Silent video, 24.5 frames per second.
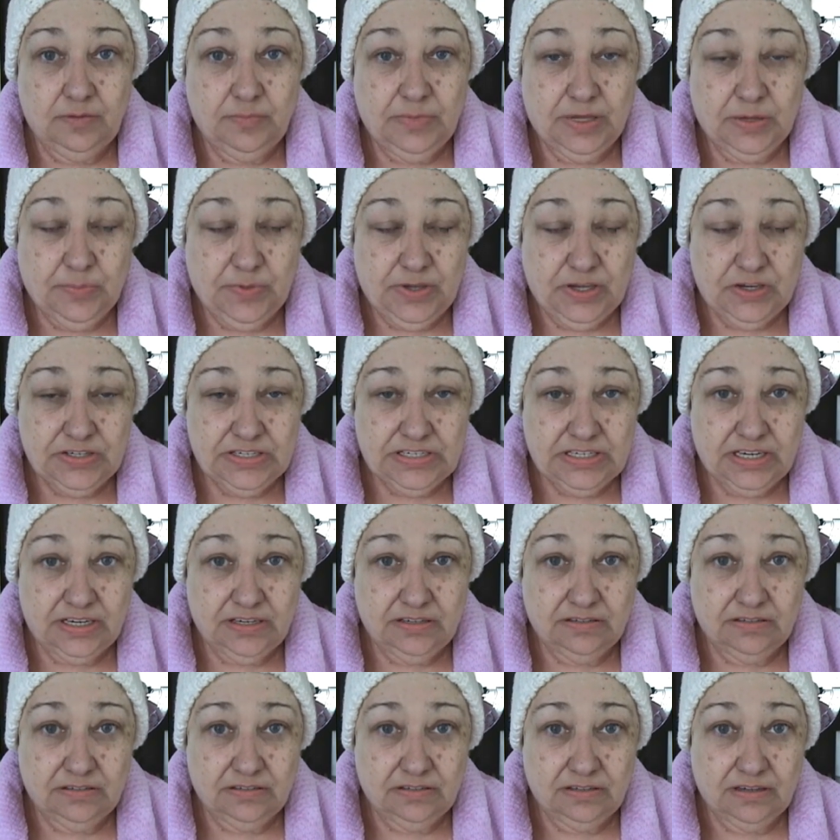
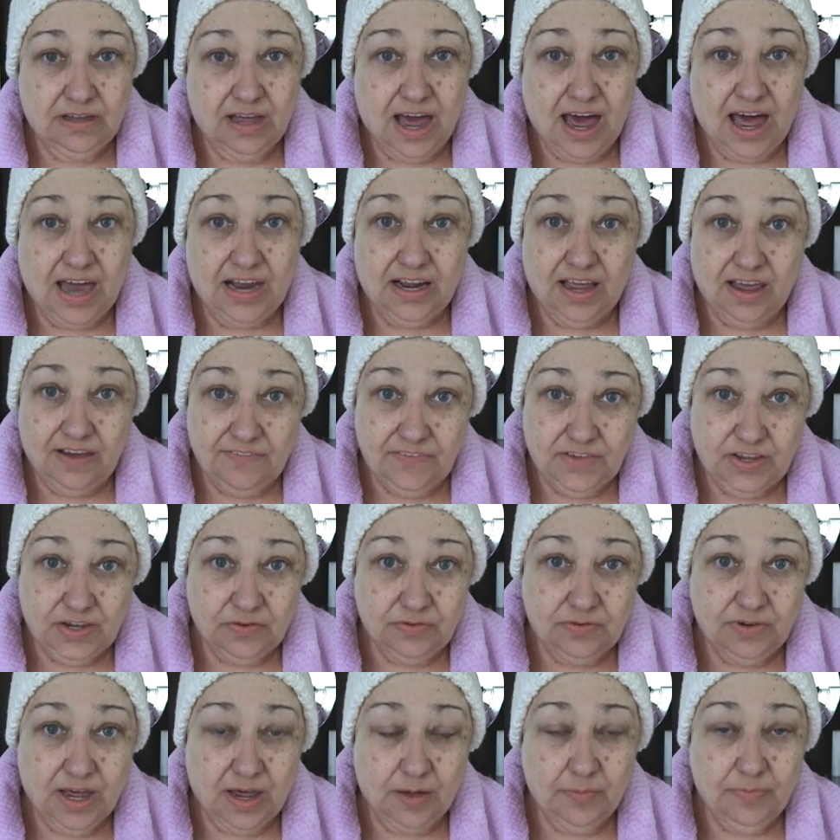McMusing, I love
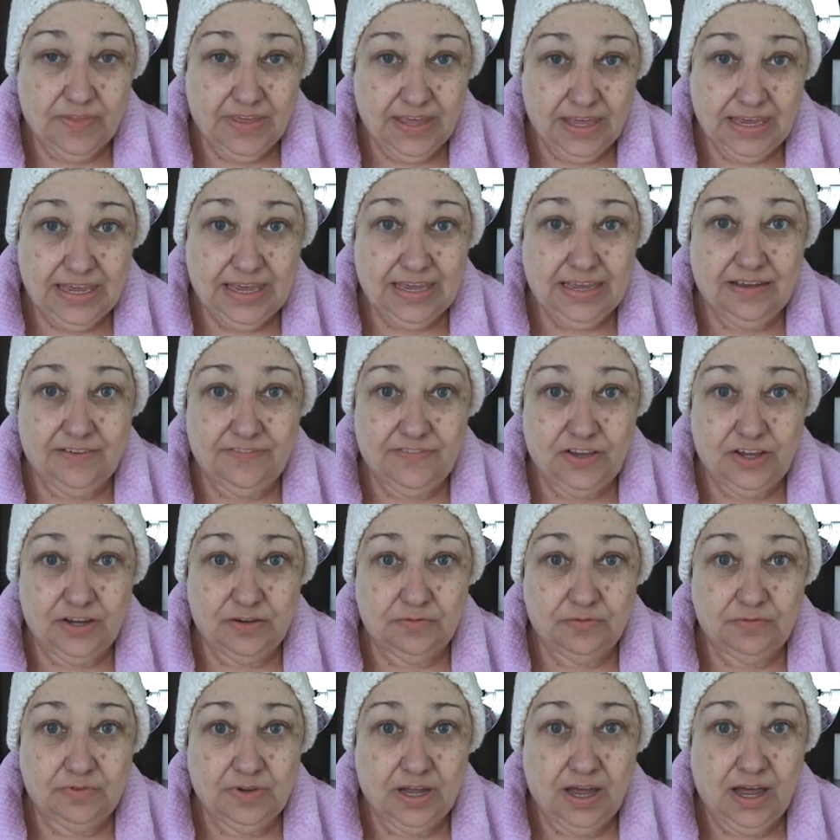you. I'm thinking of
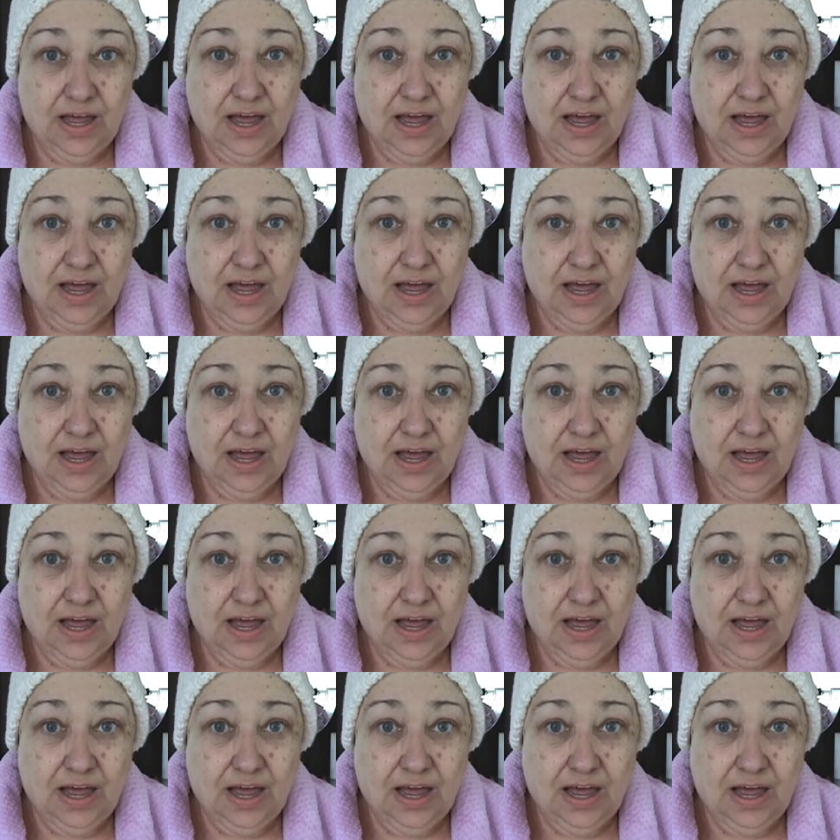you.